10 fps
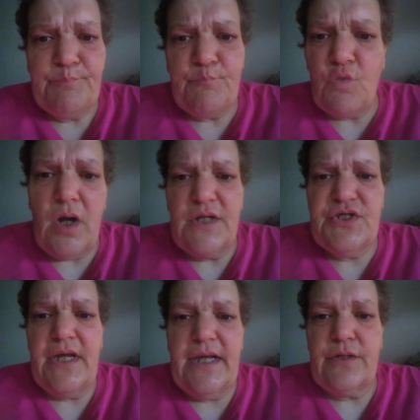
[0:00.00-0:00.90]

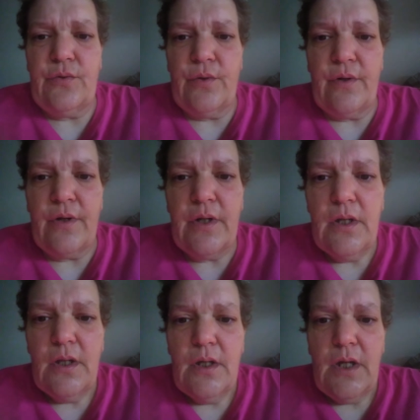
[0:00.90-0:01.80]
project or
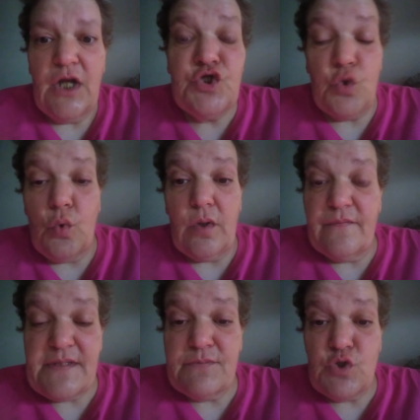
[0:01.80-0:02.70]
a chore
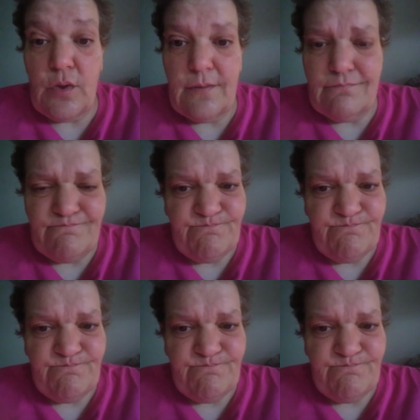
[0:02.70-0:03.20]
of some sort,